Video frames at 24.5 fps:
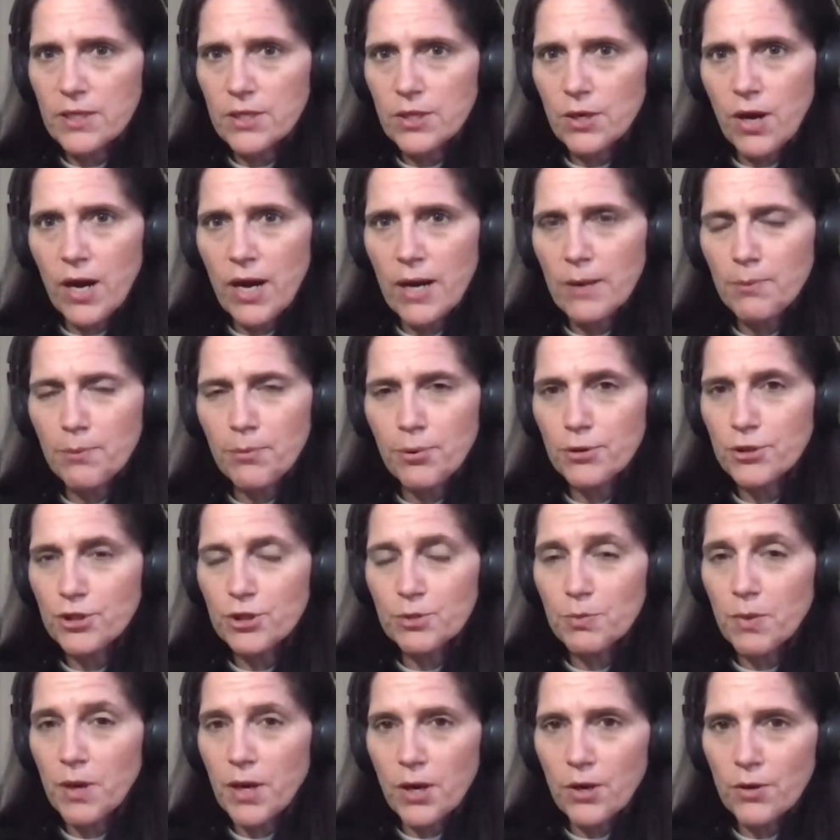So I
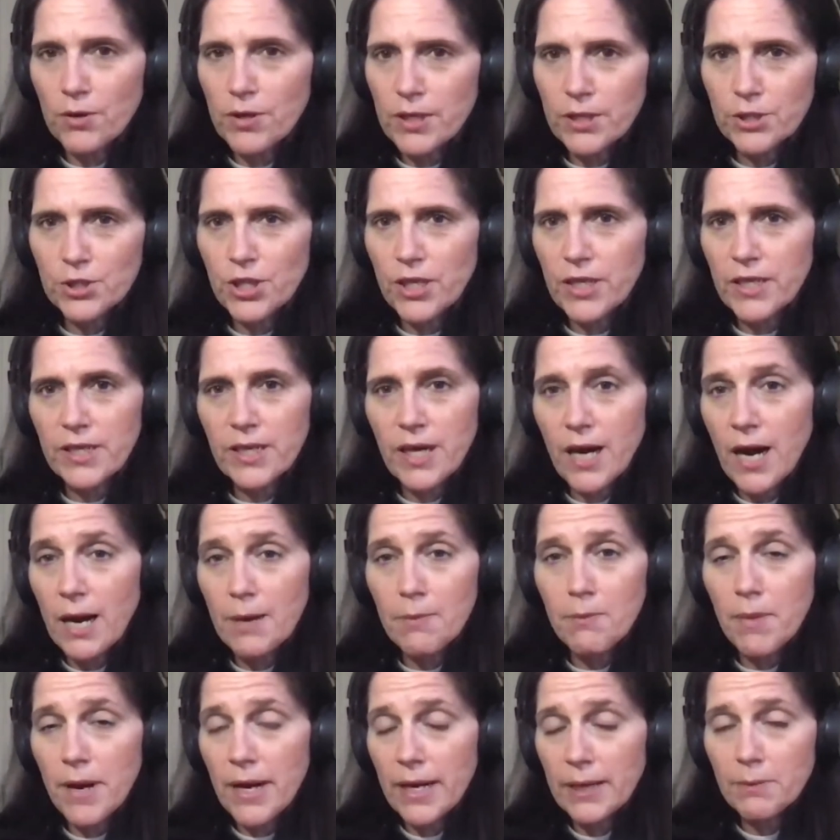pushed my own agenda. I
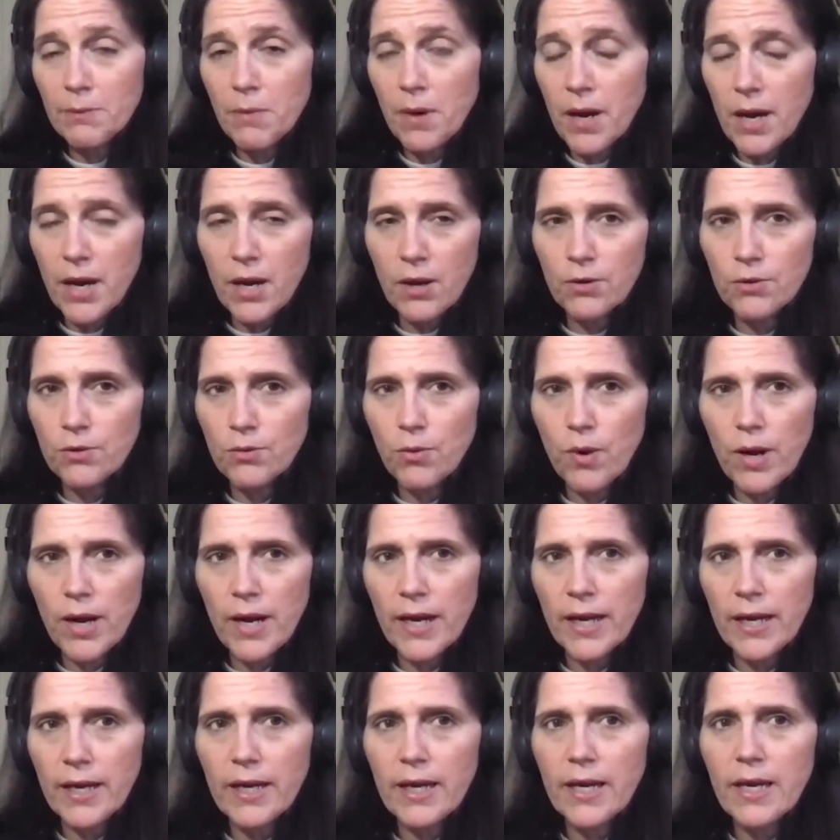made my own
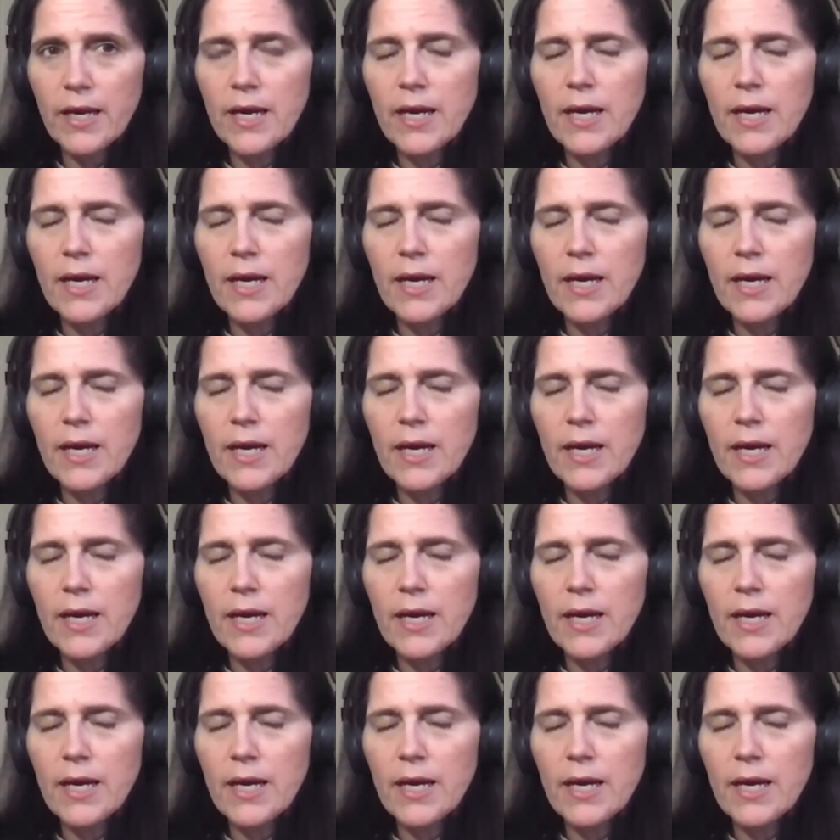way.